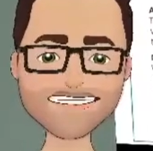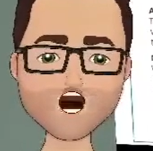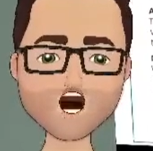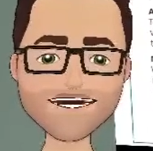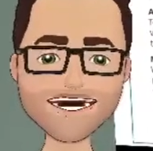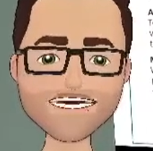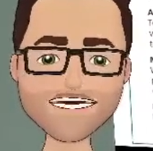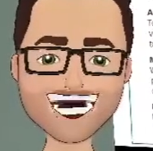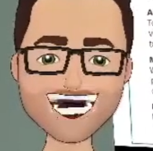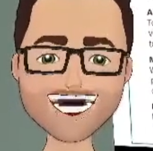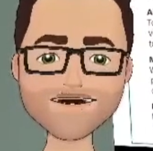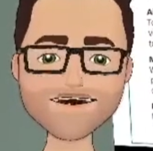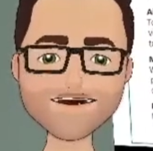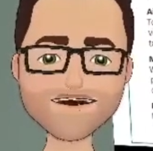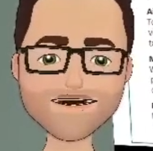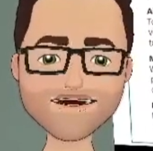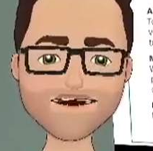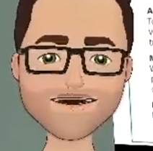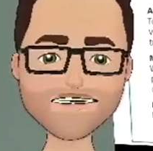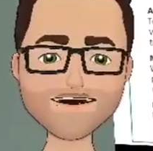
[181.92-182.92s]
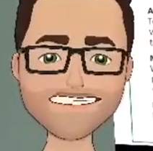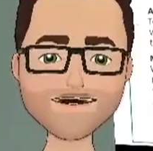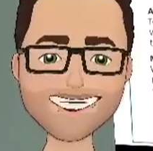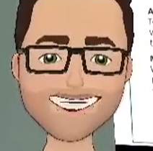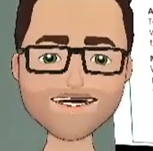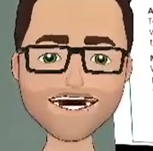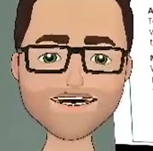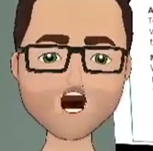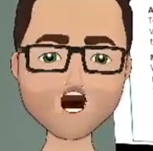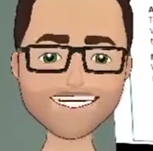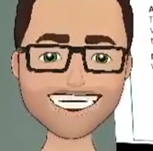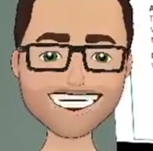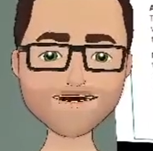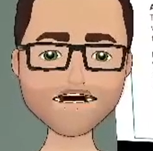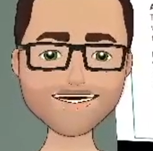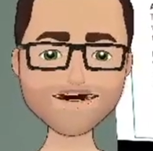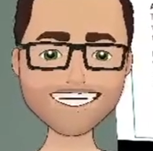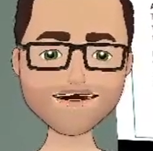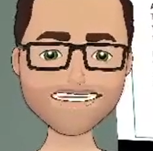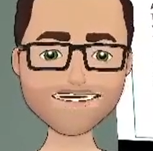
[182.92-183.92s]
self-compassion within virtual
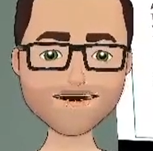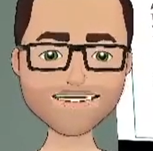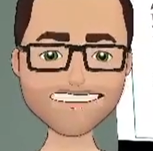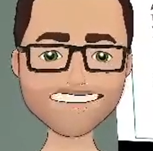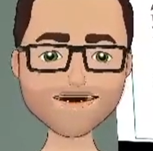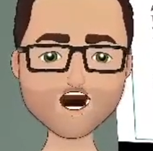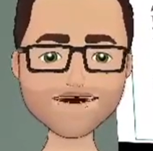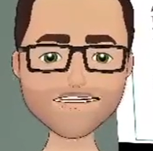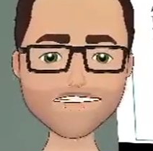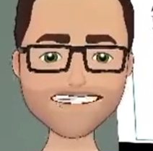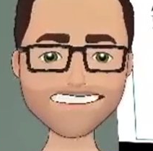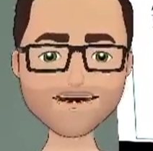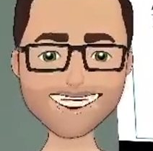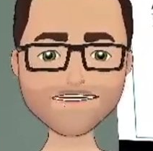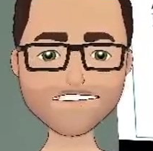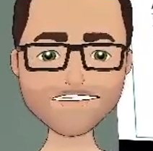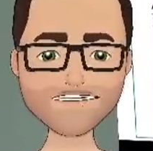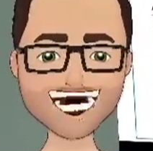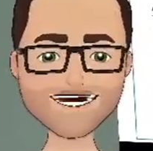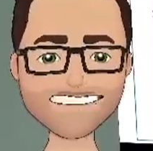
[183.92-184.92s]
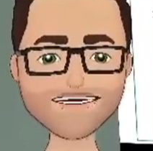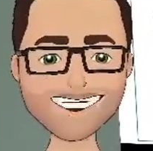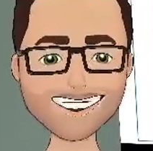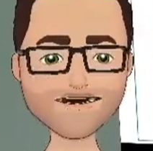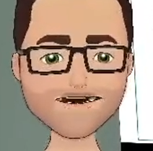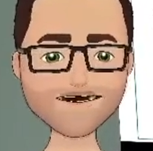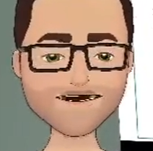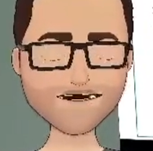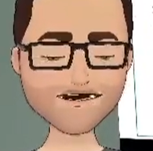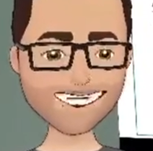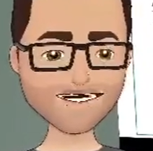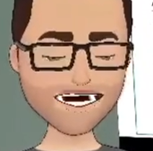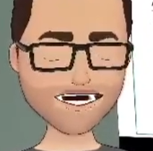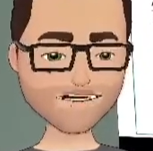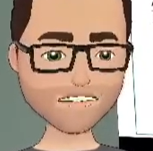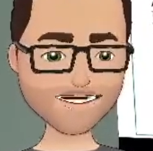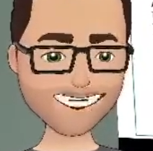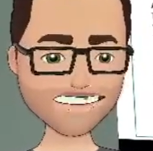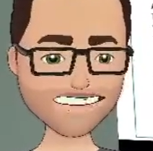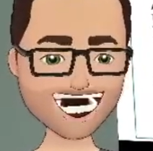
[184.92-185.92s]
reality and its effects on patients with
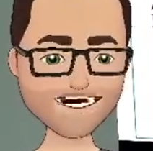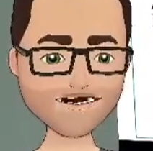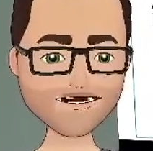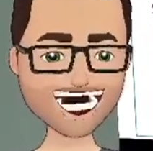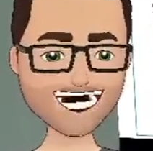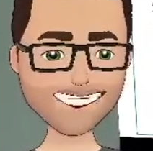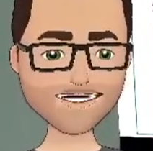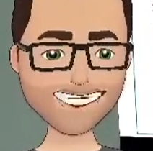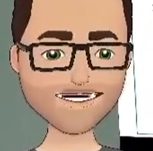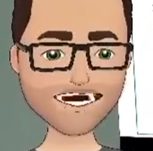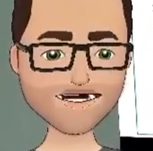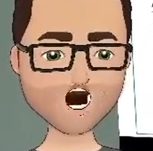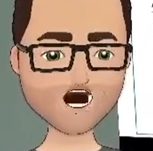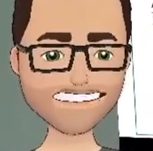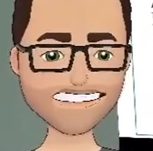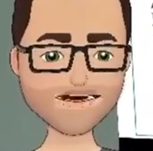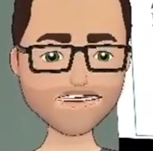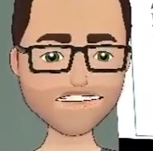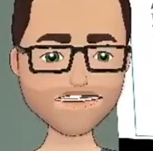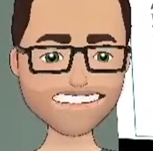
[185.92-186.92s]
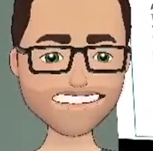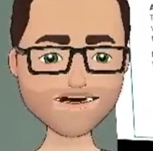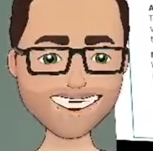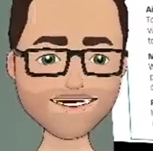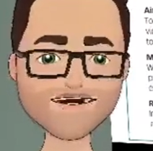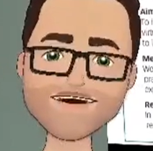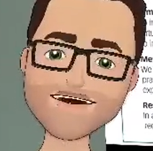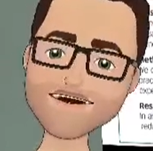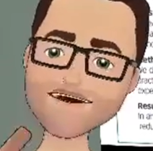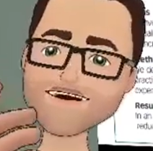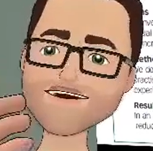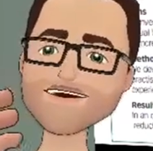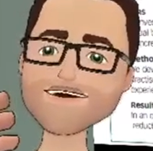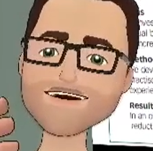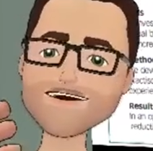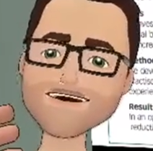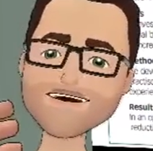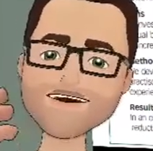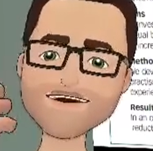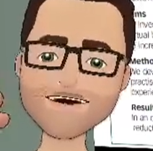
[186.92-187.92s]
depression. Now,
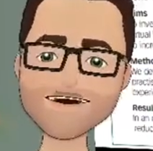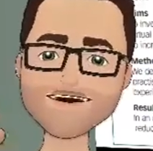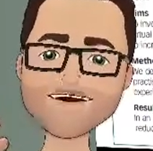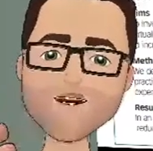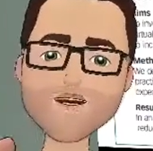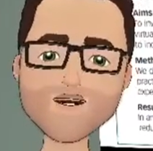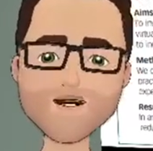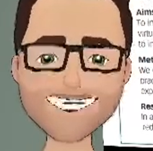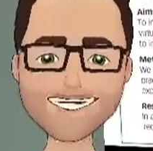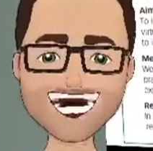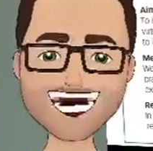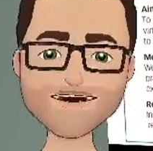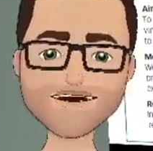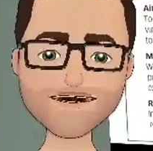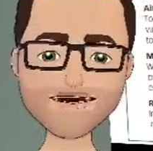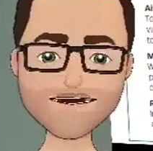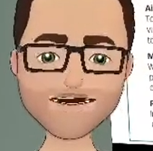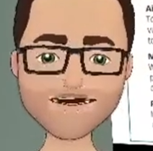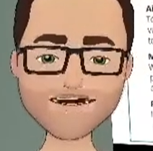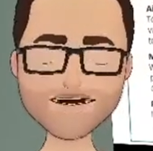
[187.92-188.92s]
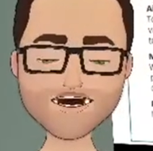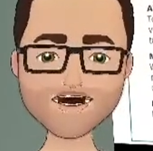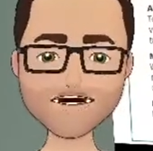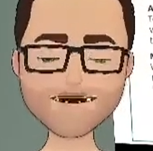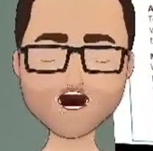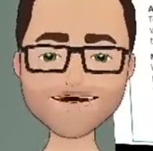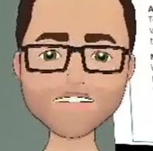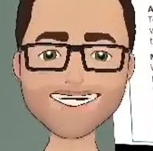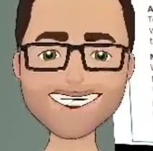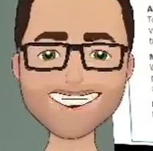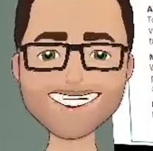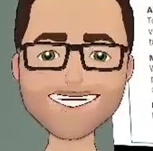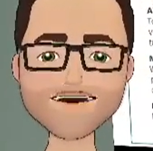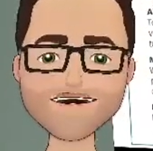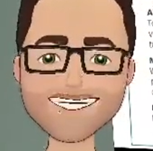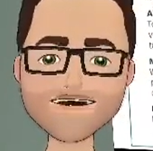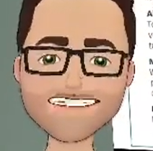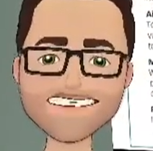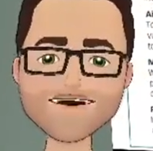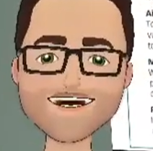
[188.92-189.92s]
one of the features of depression is that
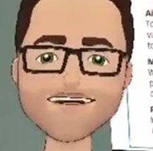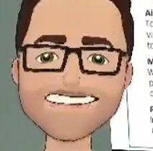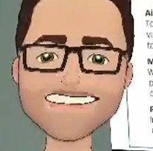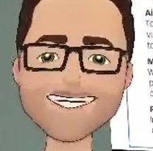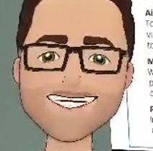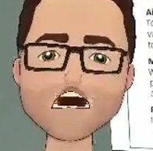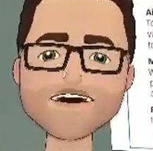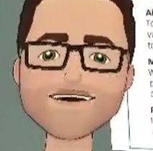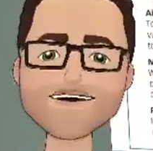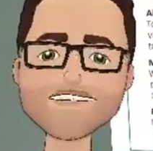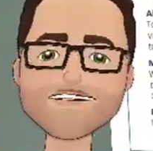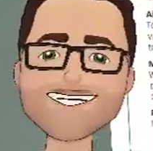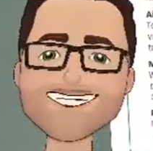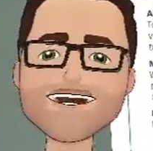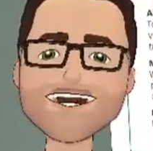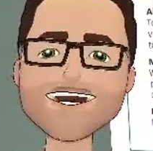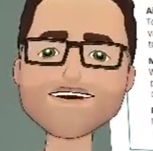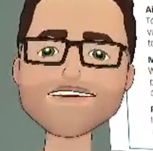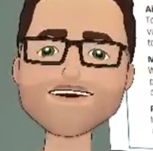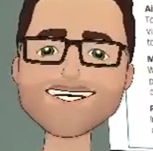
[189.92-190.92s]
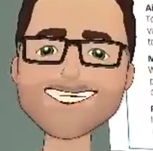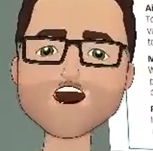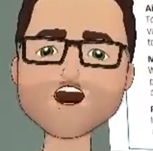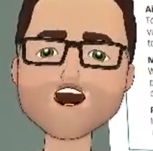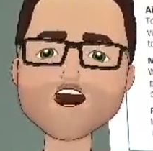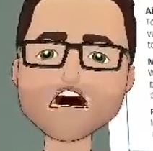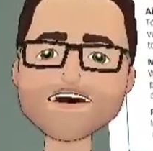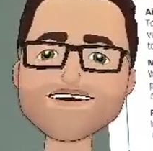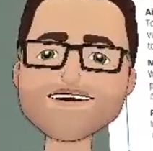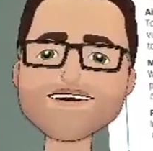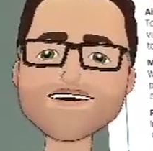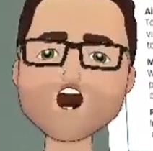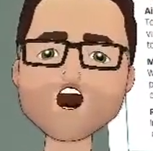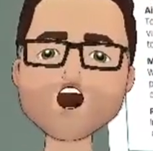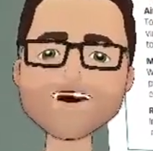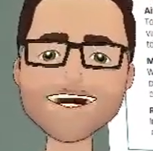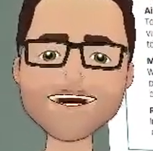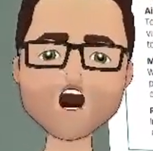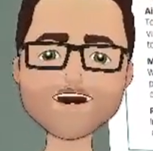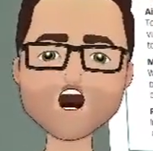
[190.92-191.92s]
people lose the ability to have
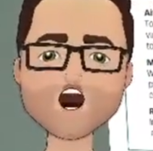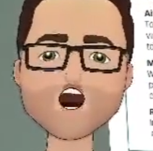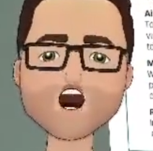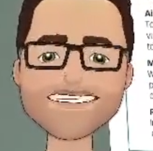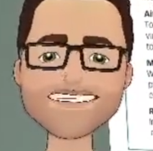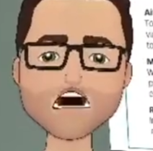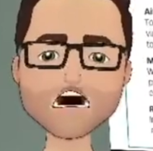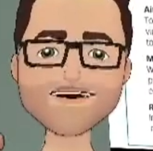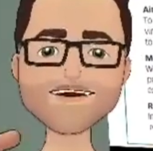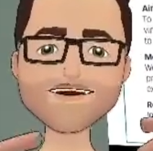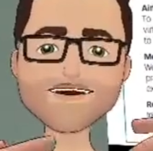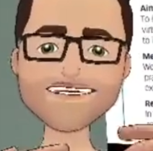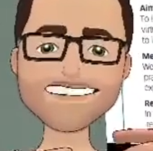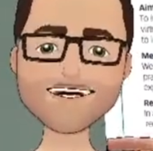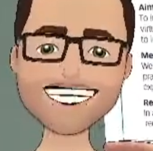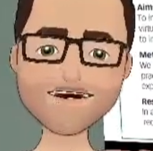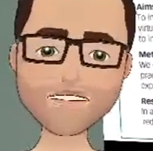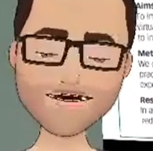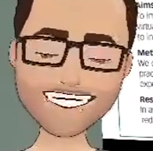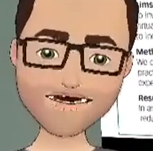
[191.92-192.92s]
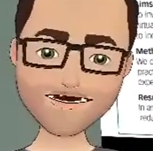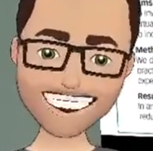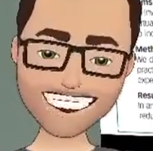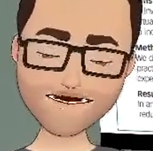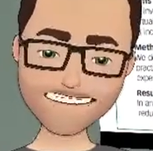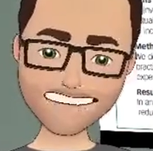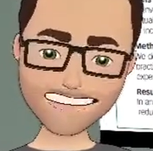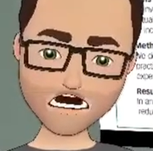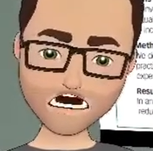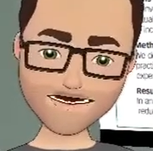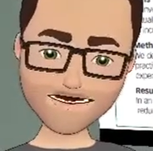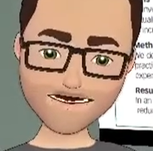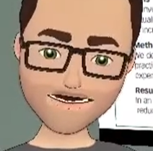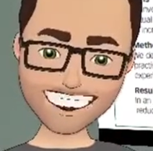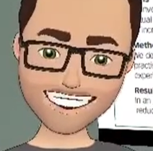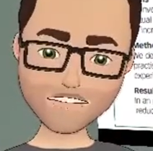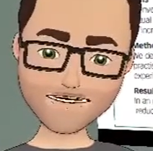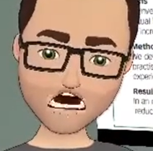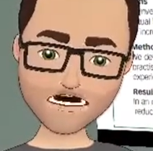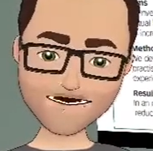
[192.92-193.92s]
compassion for themselves,
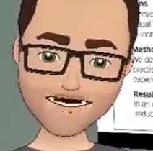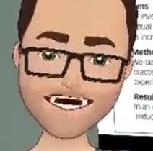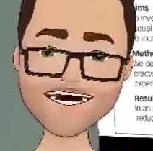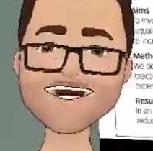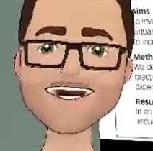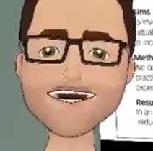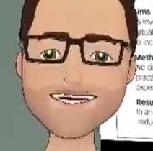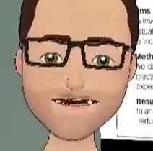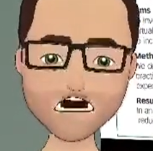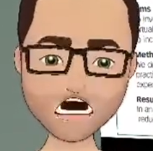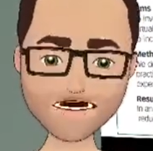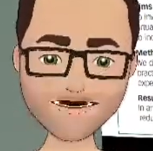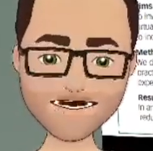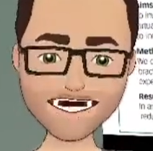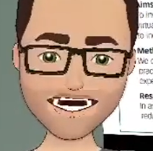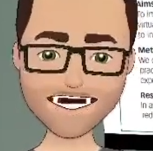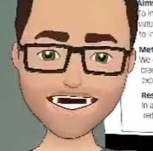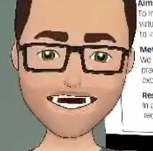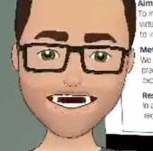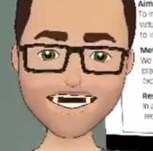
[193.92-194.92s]
self-compassion.